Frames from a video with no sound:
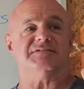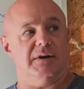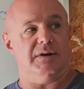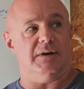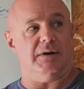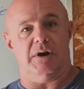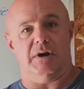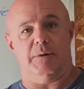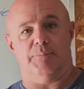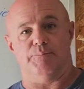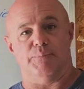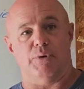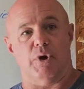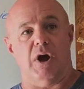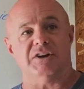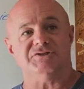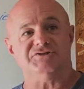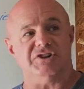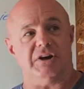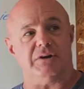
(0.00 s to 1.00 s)
a
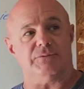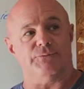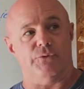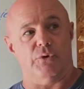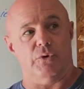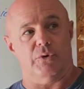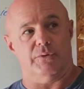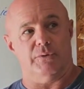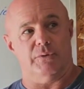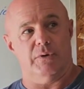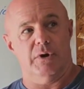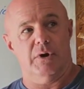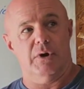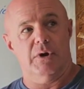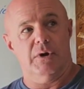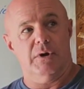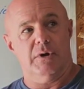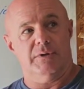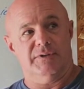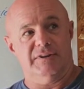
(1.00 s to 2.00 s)
project for
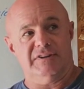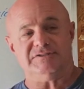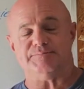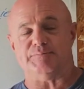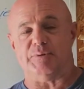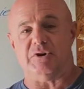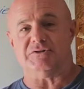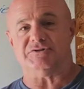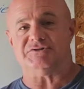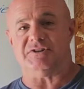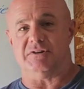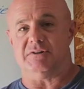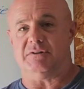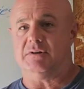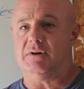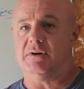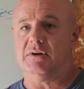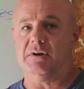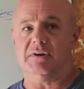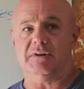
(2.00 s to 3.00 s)
this person,
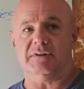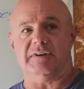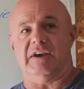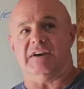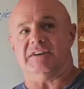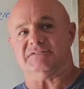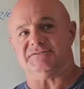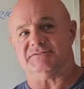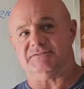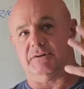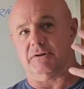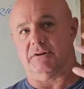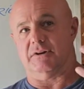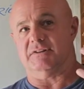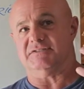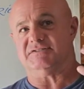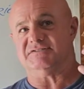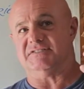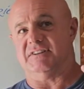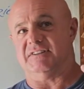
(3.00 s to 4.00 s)
yes, they're going
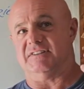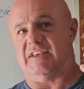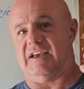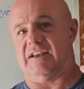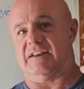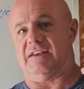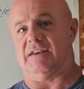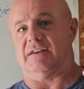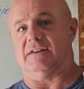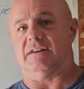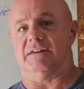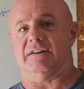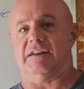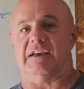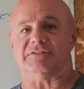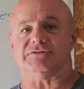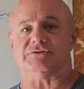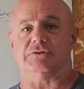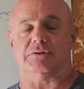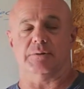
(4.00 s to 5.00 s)
to send that in, and
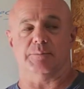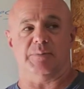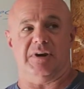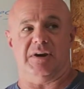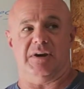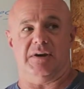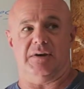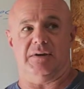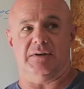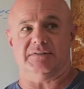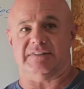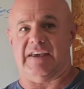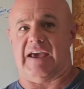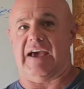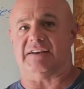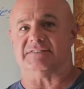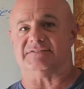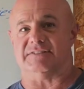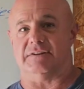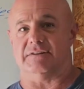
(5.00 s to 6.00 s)
that's going to be
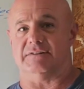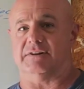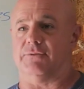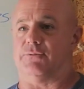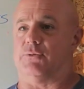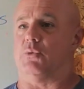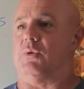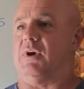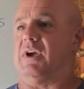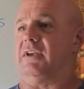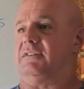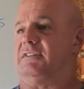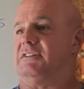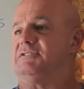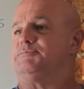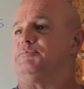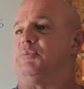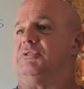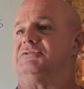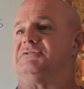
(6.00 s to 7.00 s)
taxed at a different rate. And
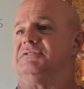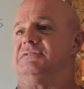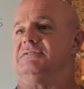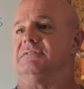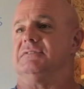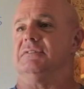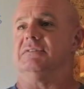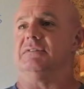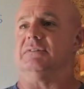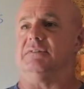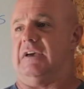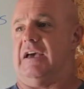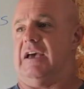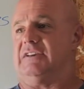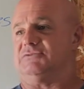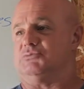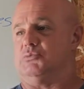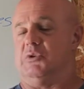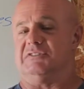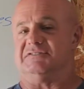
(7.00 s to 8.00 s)
this person
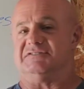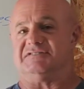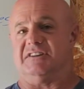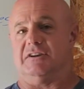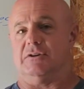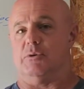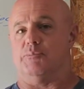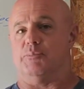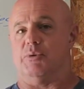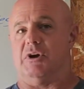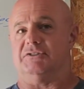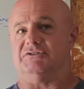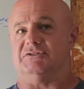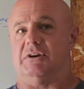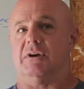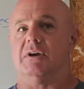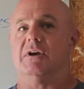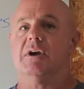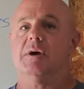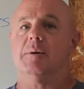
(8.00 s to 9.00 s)
has one single
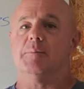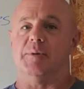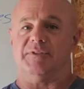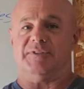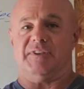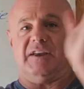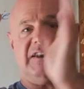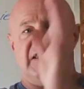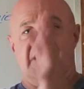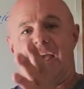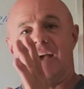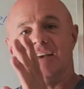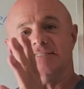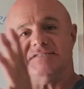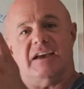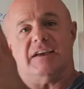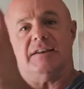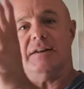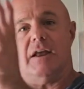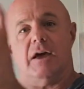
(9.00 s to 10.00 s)
project. But then he has
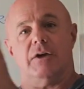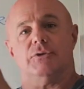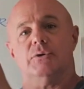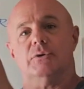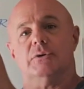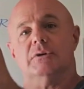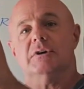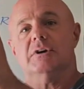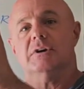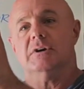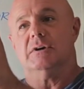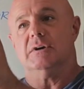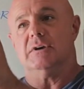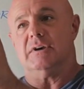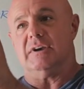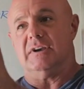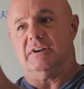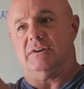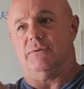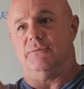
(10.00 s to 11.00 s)
another
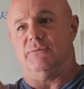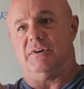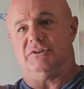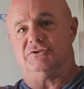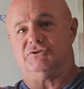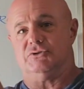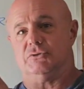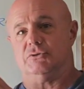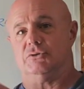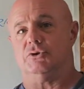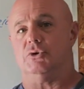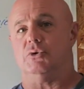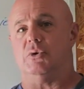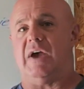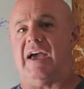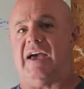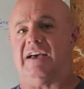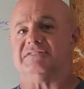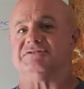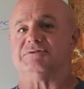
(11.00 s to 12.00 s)
individual who
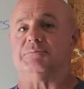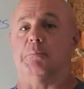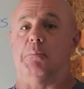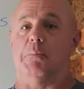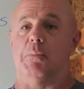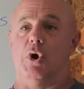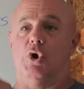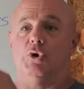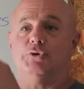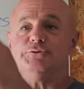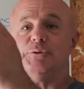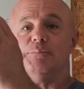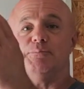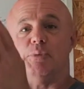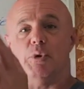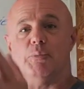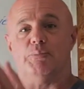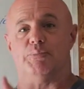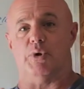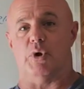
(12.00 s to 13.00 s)
has
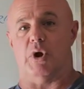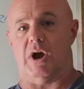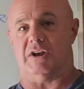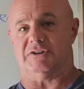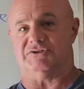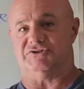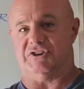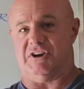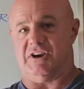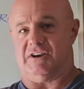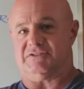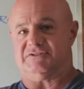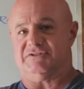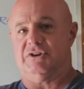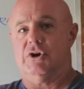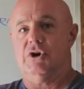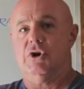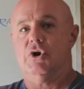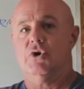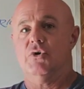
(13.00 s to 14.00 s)
multiple projects
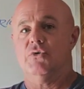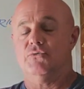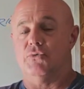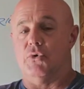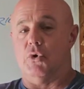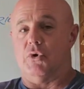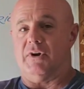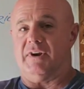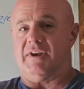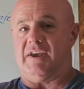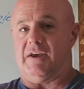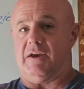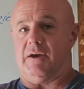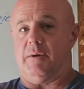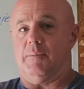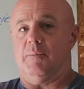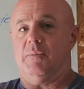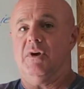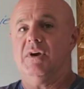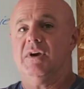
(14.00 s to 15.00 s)
for
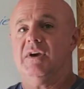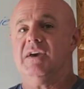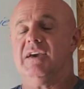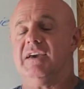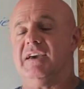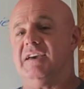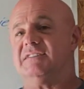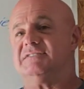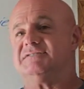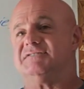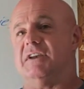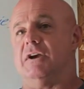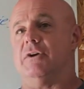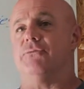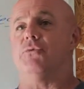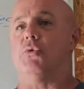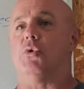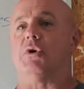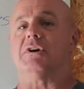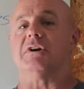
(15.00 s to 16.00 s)
him. He is
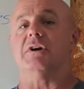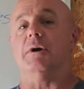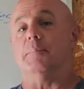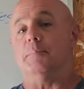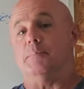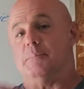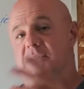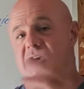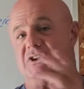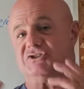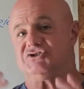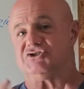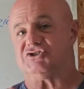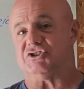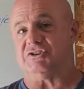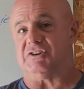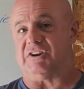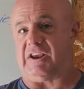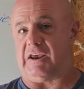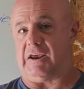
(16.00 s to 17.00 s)
therefore
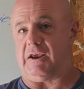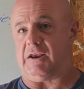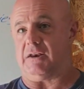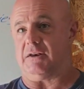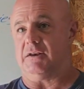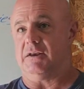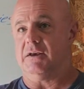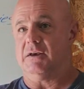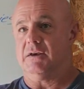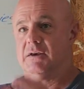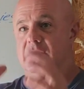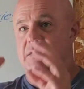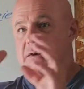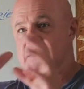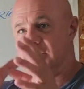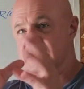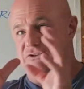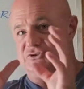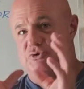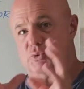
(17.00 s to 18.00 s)
commissioning
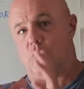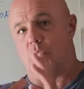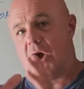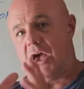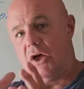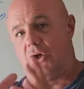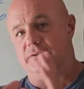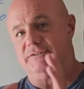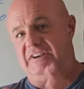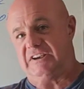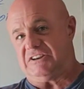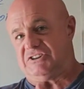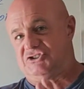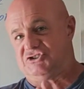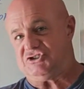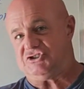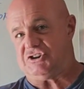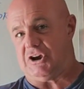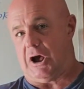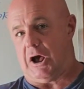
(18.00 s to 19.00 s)
his welding
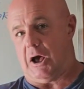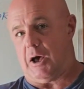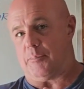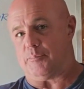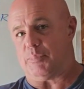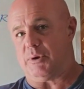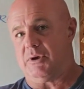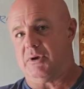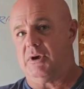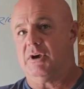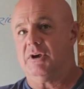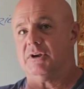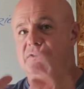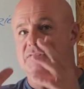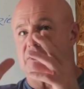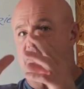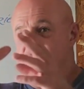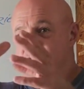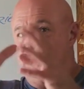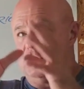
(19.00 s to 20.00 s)
shop
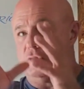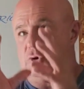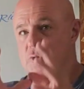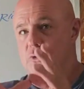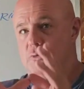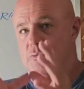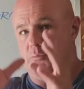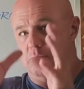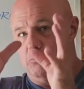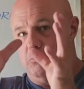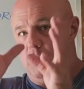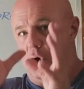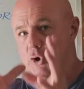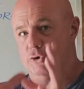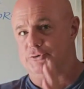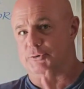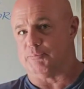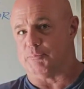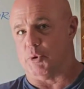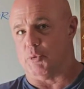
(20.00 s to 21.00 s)
to do
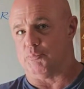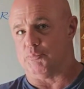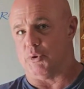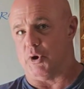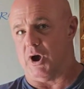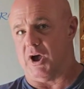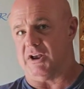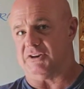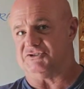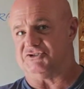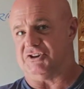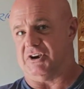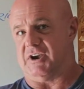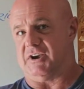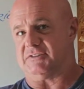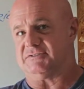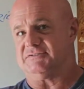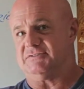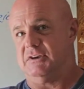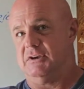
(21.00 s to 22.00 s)
multiple
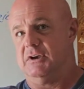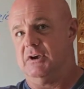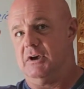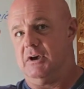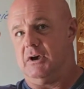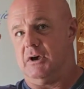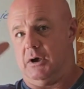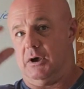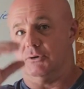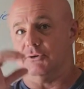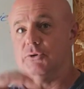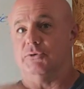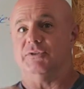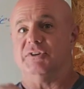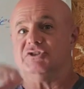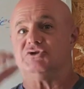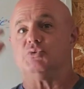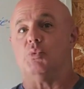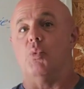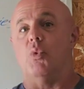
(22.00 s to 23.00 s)
projects under
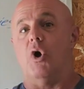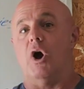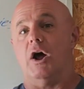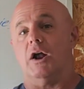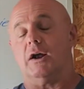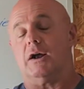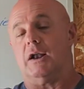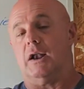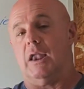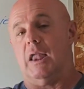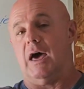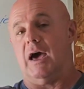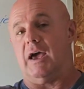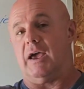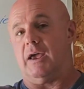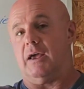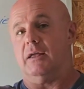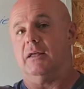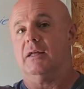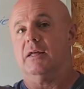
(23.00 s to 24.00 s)
this one
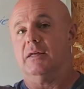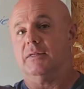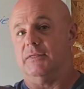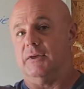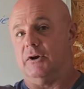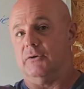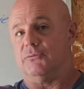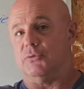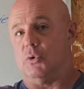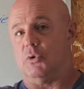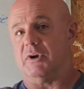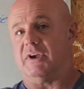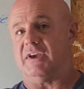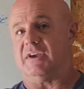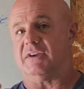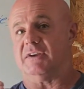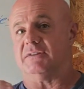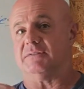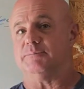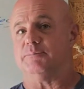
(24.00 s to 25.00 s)
client. Therefore, he
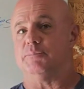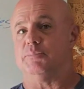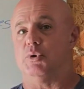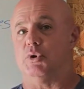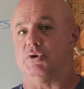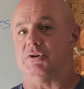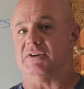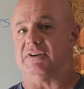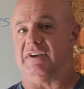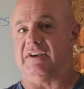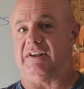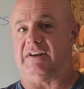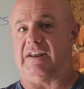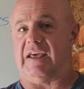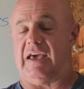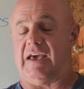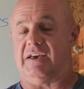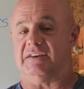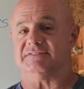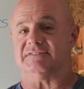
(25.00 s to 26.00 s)
can put it in
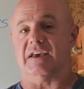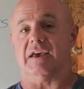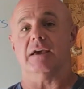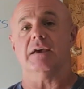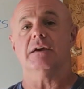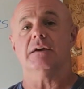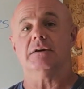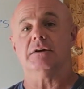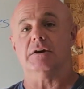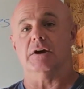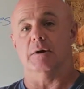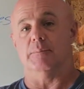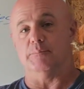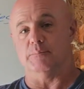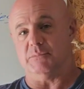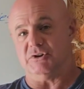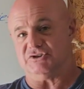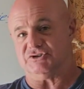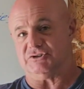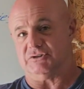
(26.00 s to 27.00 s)
as a
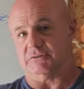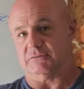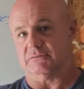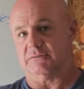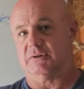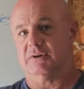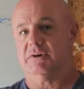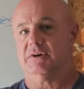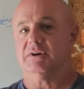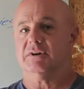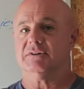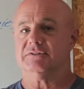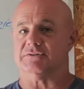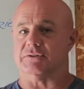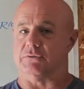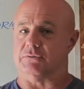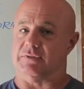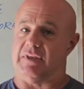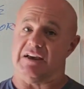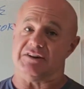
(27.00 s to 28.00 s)
commission.
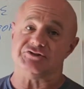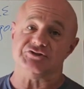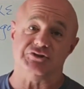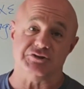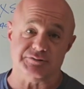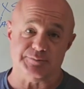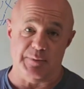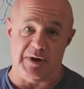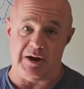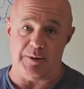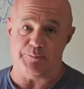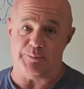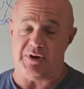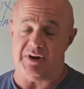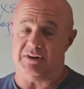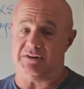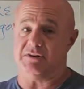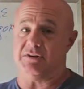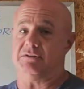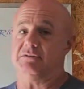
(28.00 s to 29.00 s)
So that's just my
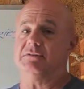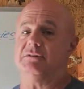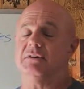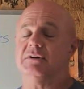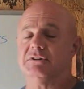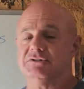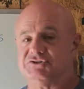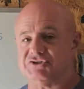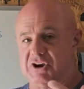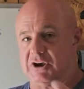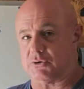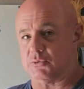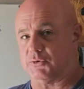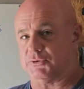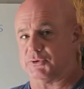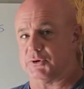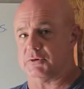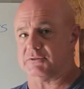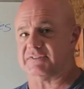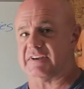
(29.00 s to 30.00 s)
opinion. Check
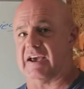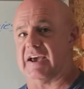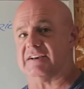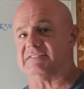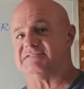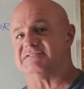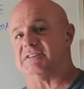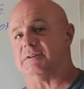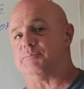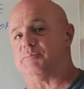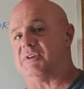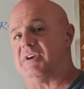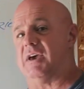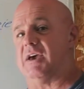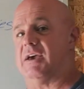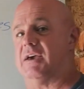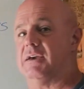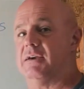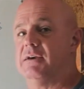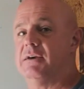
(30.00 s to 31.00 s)
with your tax
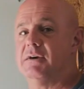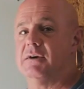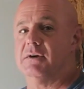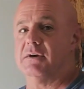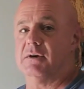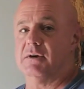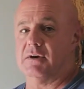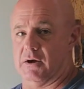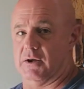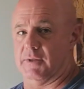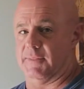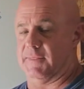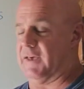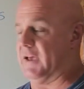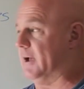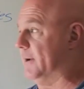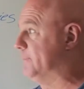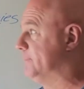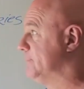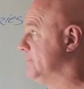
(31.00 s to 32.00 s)
CPA on that.